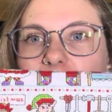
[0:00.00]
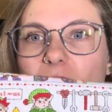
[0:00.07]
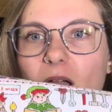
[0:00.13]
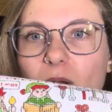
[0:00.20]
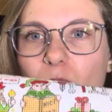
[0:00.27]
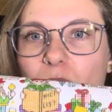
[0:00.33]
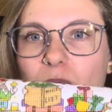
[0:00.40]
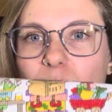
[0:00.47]

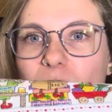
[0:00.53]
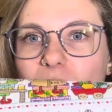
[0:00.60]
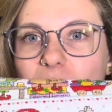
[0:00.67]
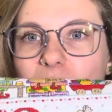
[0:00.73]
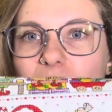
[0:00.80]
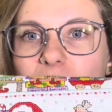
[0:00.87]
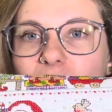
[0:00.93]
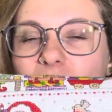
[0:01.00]
I wouldn't
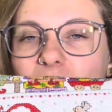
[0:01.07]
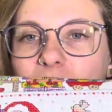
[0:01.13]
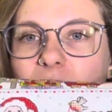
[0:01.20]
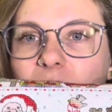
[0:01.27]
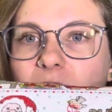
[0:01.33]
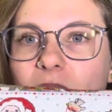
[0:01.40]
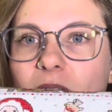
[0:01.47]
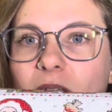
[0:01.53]
be
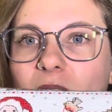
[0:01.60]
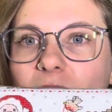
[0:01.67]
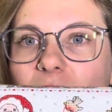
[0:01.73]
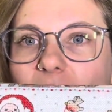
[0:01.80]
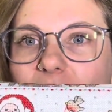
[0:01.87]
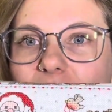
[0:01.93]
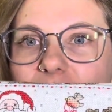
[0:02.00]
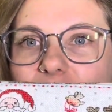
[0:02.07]

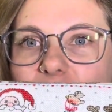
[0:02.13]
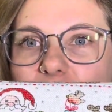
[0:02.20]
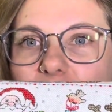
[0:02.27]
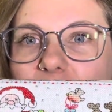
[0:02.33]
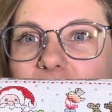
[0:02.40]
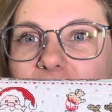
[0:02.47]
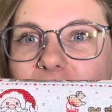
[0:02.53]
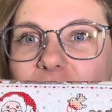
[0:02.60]
at all
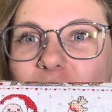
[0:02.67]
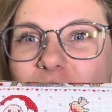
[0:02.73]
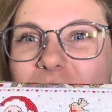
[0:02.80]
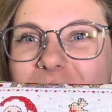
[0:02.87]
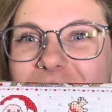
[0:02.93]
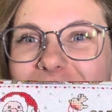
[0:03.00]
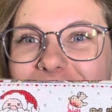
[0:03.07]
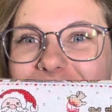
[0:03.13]
surprised. And you
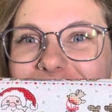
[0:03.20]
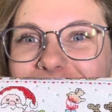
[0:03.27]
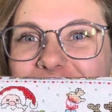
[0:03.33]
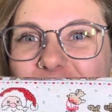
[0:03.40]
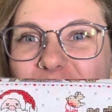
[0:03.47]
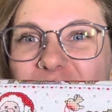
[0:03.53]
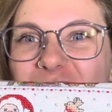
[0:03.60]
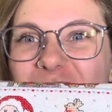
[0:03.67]
can see,
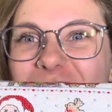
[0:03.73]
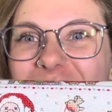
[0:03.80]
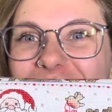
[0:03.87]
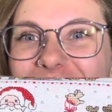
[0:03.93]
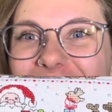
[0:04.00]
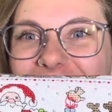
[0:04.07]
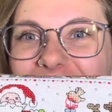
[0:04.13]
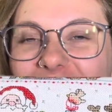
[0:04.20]
especially in
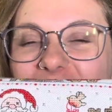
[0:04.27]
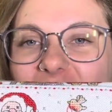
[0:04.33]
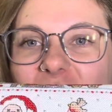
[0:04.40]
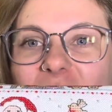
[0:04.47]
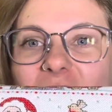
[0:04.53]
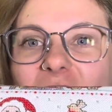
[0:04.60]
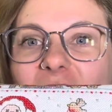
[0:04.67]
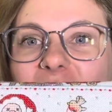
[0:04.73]
that sleigh
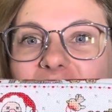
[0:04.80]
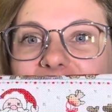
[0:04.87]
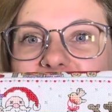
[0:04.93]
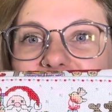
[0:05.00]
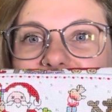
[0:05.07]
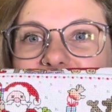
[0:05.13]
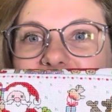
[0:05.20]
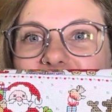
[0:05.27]

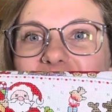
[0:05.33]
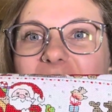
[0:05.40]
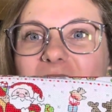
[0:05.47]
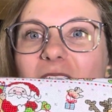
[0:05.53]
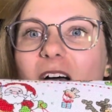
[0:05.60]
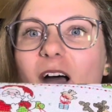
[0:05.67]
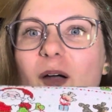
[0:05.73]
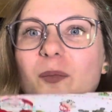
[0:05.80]
there is,
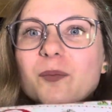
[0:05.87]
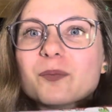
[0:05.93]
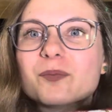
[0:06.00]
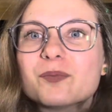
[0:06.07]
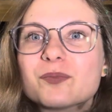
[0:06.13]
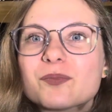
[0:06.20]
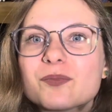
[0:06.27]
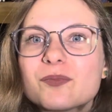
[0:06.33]

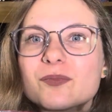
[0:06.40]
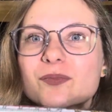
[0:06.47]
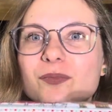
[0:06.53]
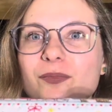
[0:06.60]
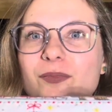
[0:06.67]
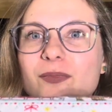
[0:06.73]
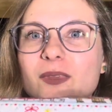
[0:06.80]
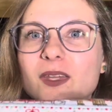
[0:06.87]

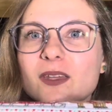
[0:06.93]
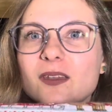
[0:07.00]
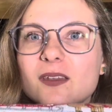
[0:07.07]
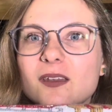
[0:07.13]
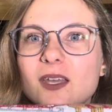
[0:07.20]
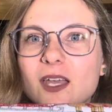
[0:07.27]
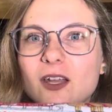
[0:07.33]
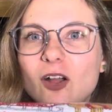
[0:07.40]

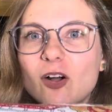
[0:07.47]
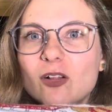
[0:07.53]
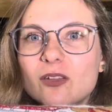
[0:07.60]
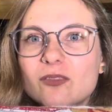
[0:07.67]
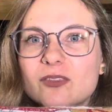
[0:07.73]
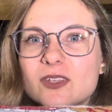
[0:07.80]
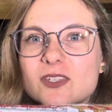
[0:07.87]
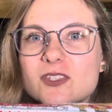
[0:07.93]
in all
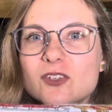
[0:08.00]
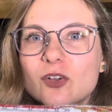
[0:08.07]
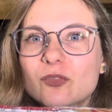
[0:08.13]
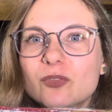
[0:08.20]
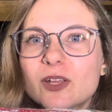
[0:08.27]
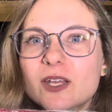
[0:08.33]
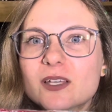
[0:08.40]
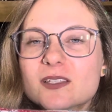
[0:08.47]
of these
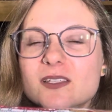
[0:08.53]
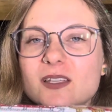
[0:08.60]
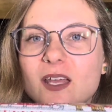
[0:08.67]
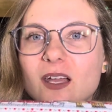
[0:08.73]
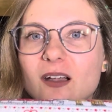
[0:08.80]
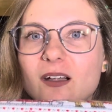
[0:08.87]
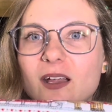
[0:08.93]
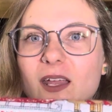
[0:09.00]
snowflakes,
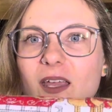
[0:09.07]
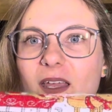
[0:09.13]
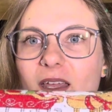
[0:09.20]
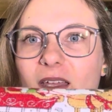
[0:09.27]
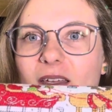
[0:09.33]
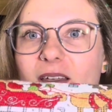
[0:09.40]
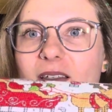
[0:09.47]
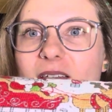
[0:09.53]
they're
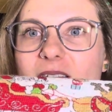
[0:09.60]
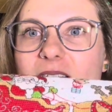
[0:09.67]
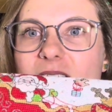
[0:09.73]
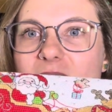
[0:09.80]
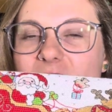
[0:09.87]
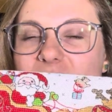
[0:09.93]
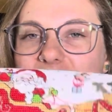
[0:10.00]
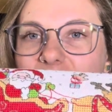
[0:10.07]
a
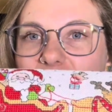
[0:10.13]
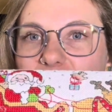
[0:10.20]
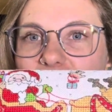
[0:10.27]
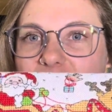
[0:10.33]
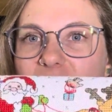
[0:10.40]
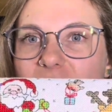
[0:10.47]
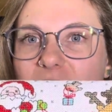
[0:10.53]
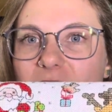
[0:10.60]

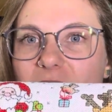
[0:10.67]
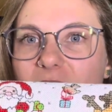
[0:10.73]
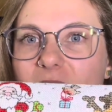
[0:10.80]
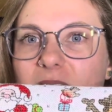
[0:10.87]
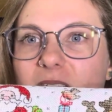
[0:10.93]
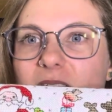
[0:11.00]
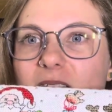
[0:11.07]
DMC